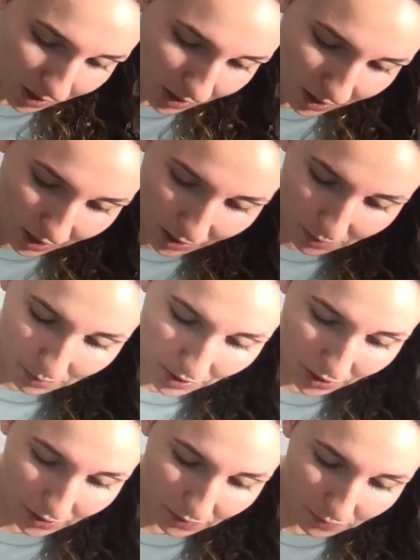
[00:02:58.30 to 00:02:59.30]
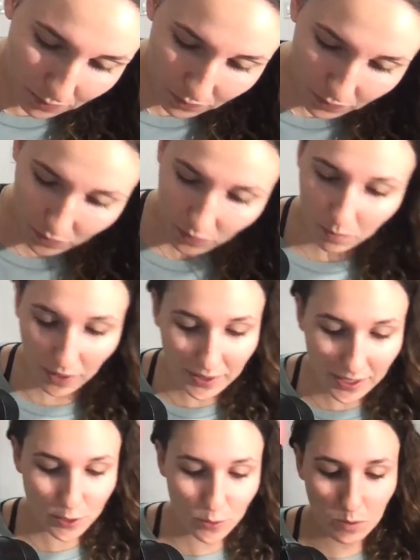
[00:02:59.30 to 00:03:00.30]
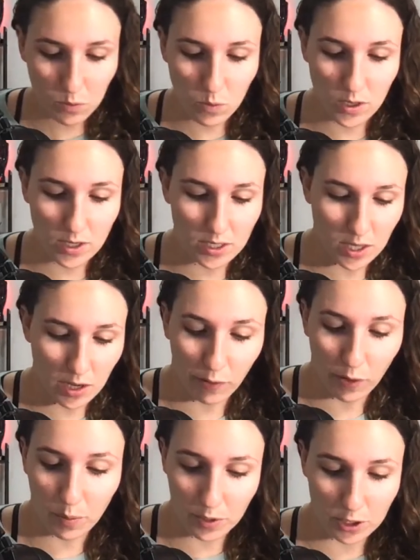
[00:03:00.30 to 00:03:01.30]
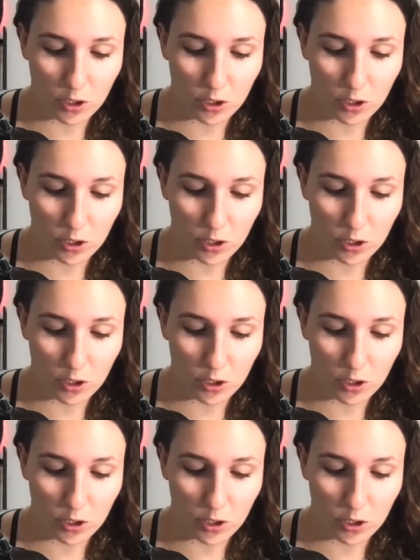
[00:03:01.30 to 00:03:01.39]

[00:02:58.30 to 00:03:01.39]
My next one was, for a personal